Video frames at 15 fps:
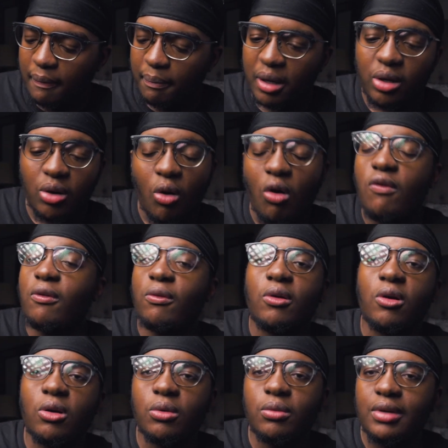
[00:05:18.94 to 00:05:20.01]
but
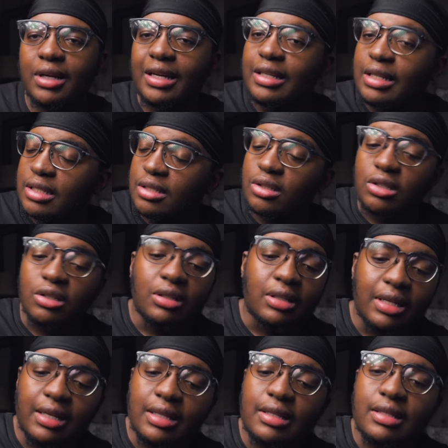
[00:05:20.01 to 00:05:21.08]
overall, it is a good
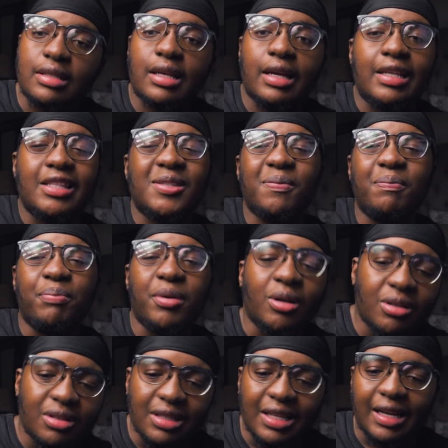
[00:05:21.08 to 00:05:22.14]
lens. It's
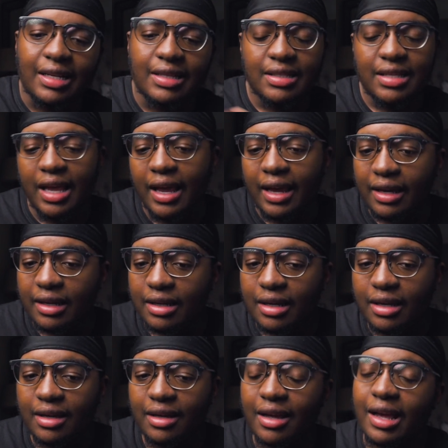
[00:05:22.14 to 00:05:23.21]
built like a tank,
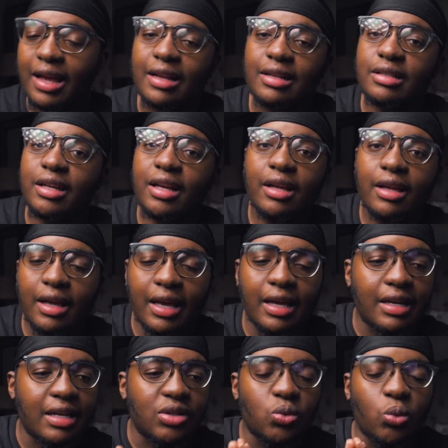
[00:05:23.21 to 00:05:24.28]
and
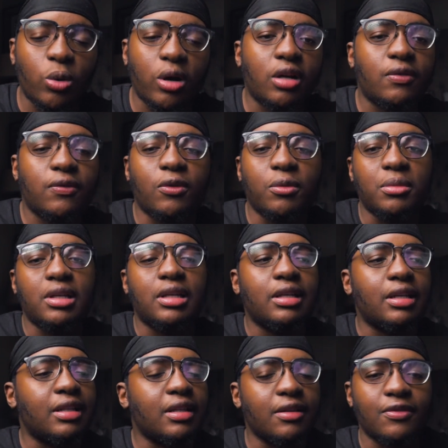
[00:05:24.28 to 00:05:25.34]
it has worked for me
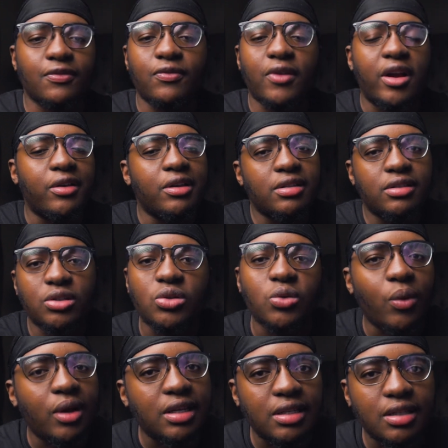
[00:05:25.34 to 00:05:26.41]
in various
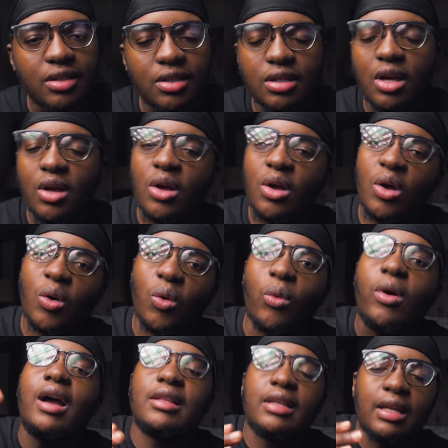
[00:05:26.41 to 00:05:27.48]
situations
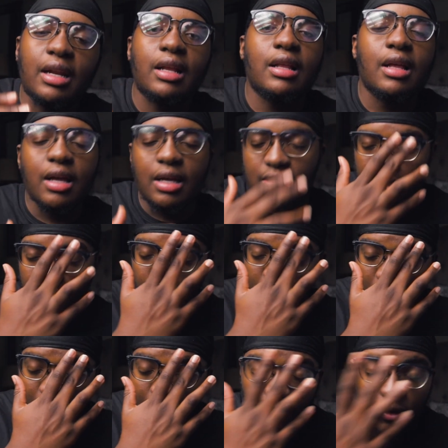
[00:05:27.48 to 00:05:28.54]
where I needed some
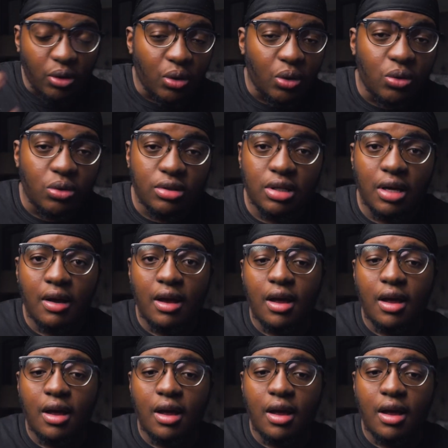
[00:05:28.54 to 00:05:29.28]
good photos,